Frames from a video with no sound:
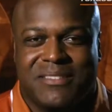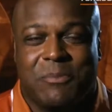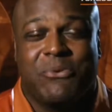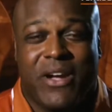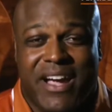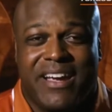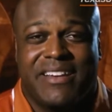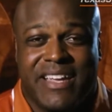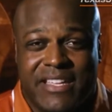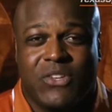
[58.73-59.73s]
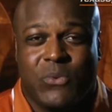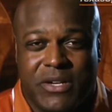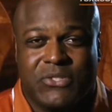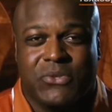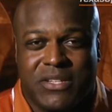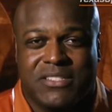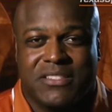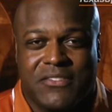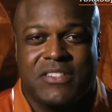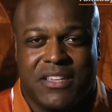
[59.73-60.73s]
the pride and the winning tradition
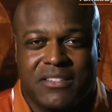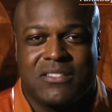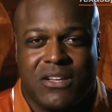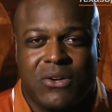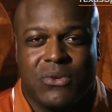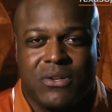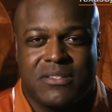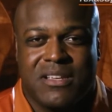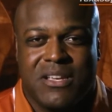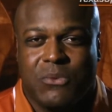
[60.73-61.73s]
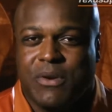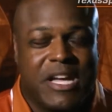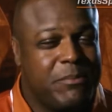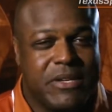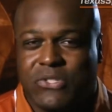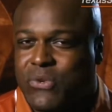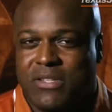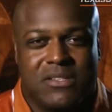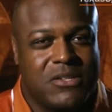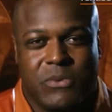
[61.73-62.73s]
of the Texas Longhorns would not be
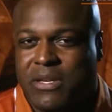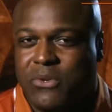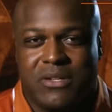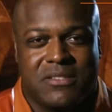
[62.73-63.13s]
entrusted to the weak willed